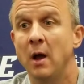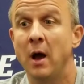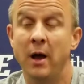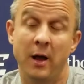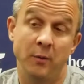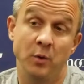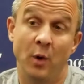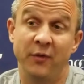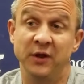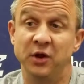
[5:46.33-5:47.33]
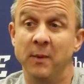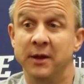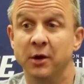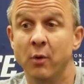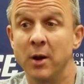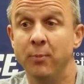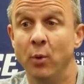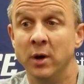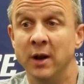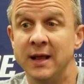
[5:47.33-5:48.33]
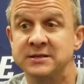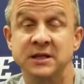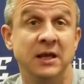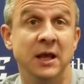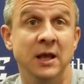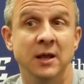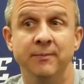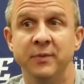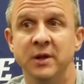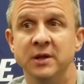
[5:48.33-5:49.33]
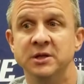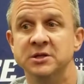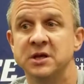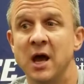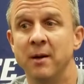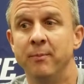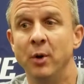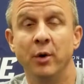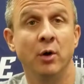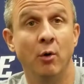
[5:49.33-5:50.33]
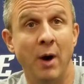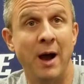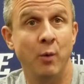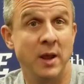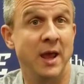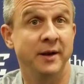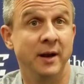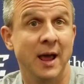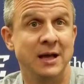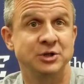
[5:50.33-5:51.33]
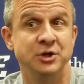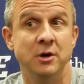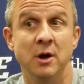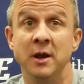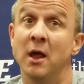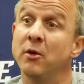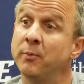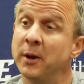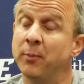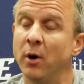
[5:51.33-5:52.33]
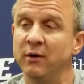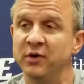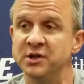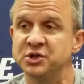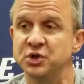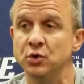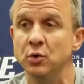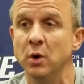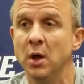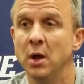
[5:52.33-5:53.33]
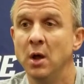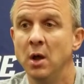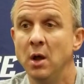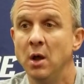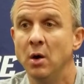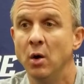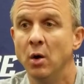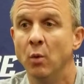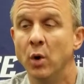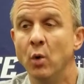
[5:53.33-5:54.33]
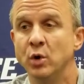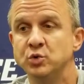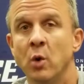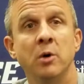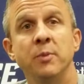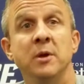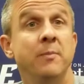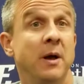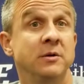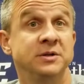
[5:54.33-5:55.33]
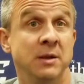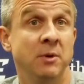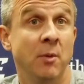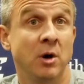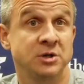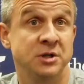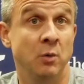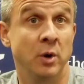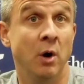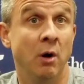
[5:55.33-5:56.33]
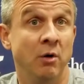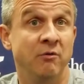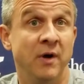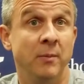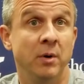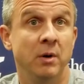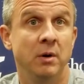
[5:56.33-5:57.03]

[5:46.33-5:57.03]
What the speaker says: I think you make a great point, and that's the key, is kind of building on how we ended last year. And the other big part of it is, too, we always want to be a better team in March than we are in November.